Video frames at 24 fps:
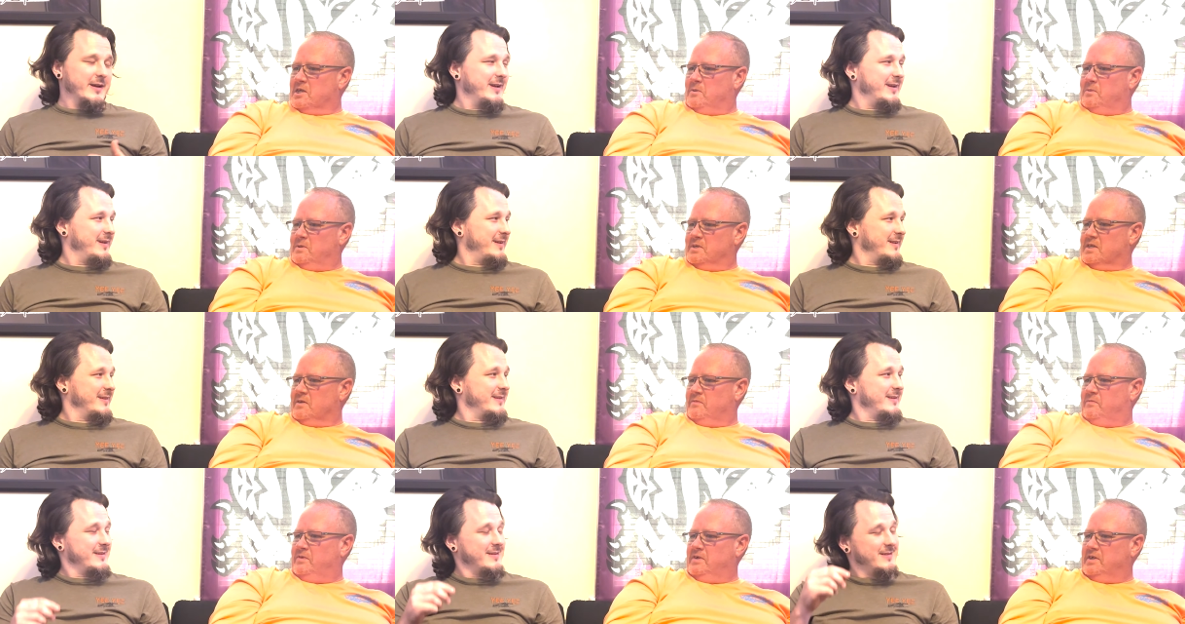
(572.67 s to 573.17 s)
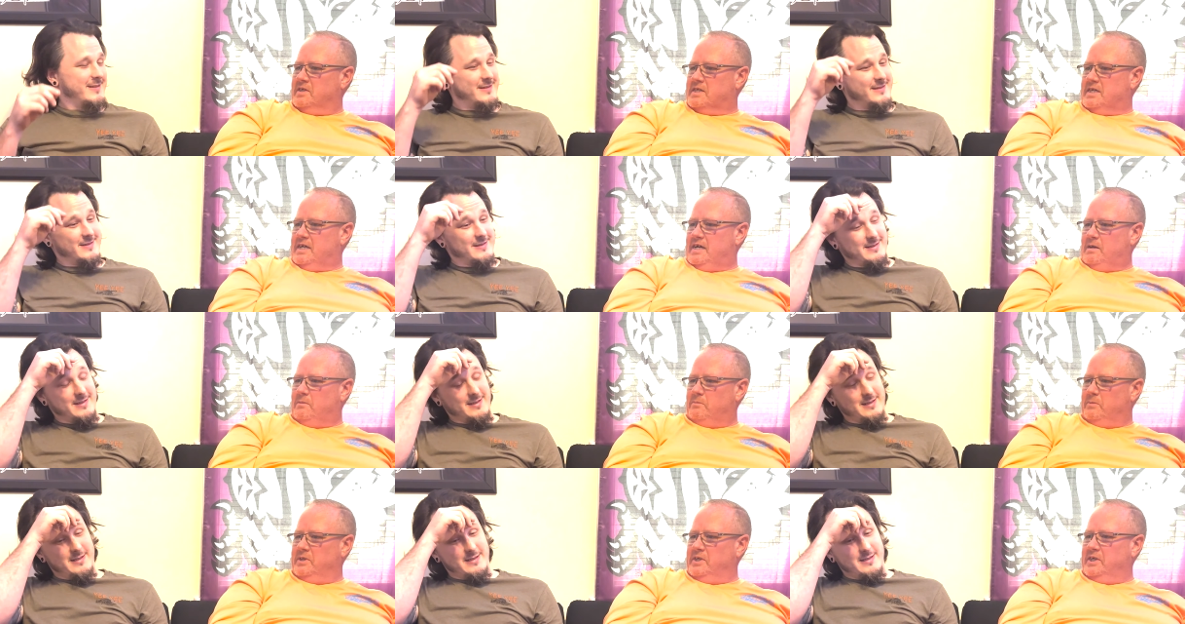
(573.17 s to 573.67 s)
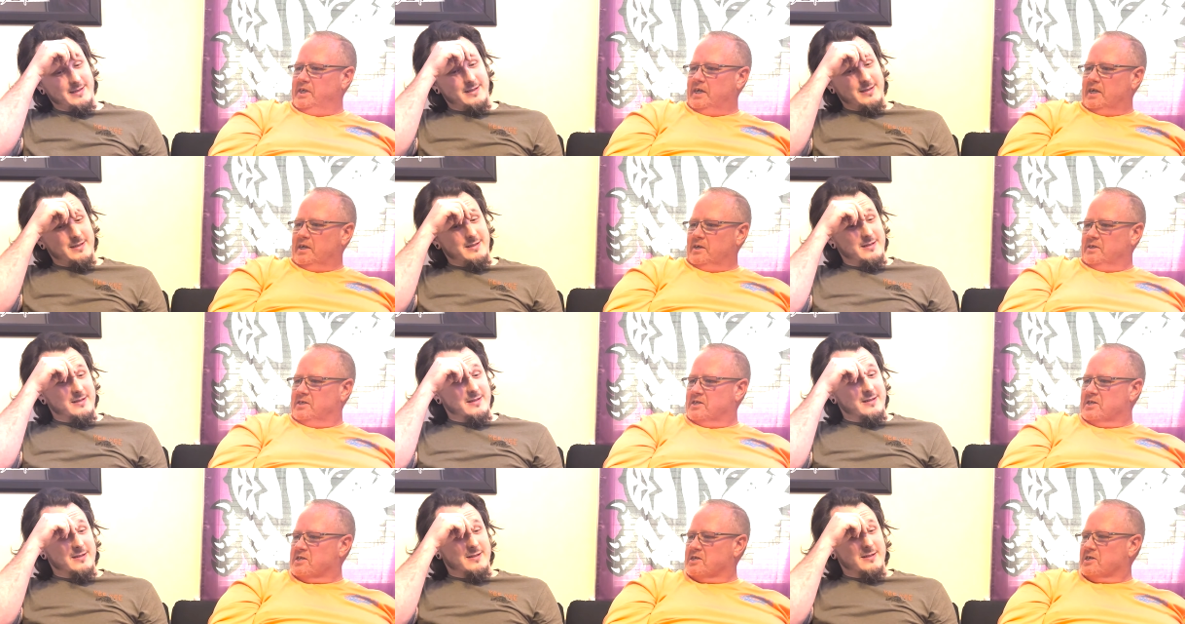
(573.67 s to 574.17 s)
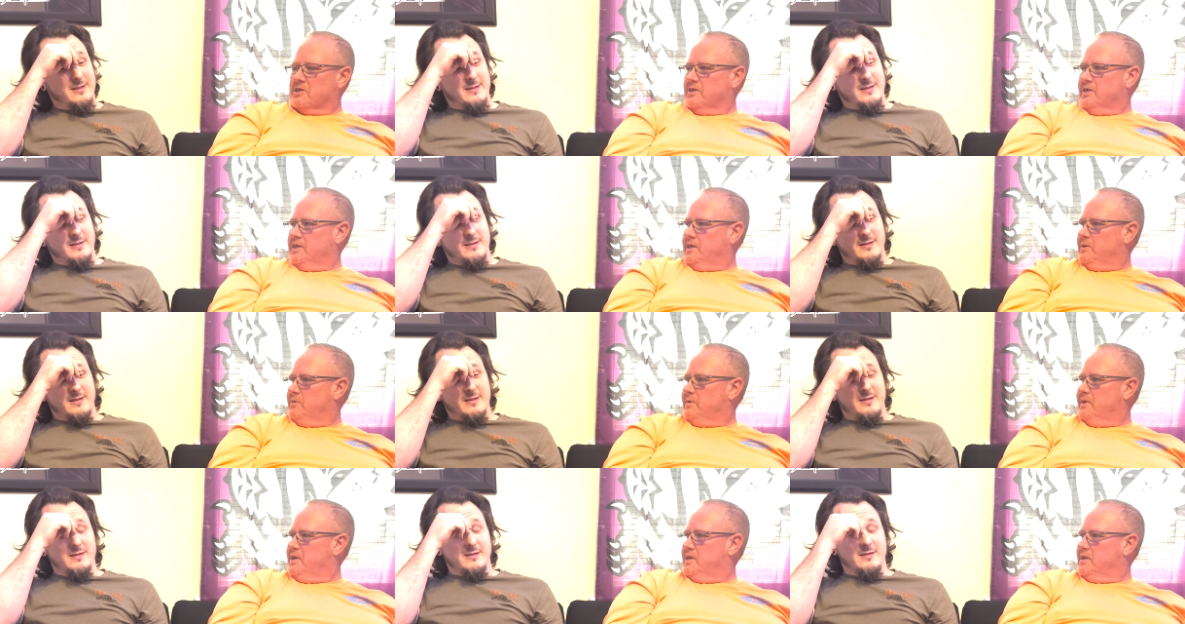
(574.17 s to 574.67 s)
Speaker 1: it was a fun time when you got to
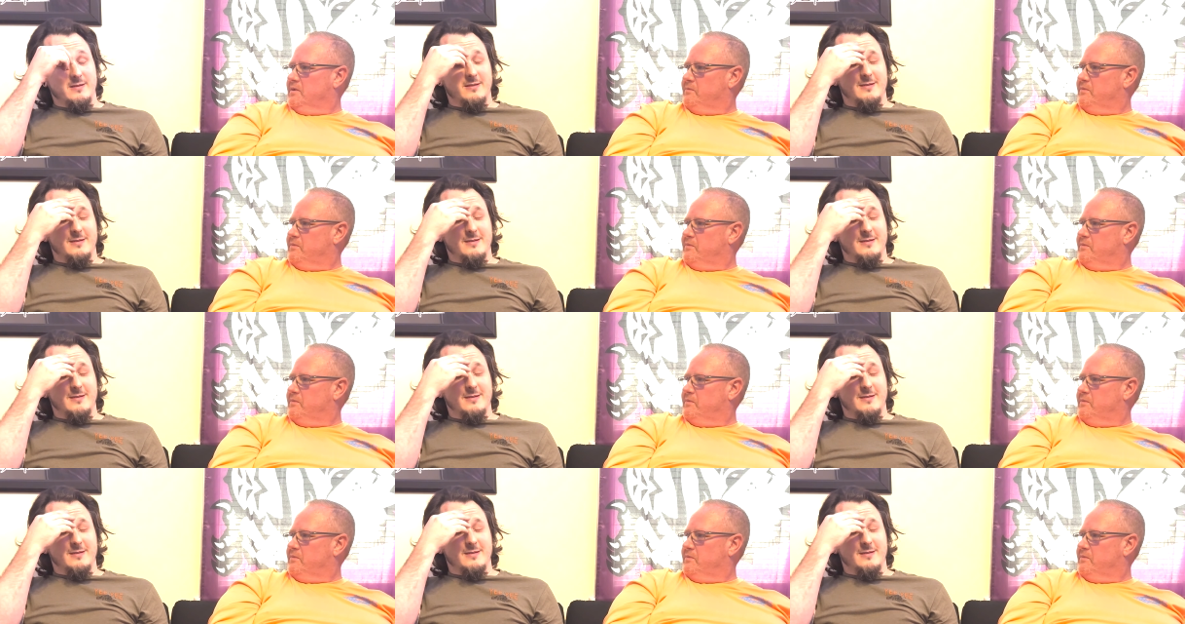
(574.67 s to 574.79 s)
scurry around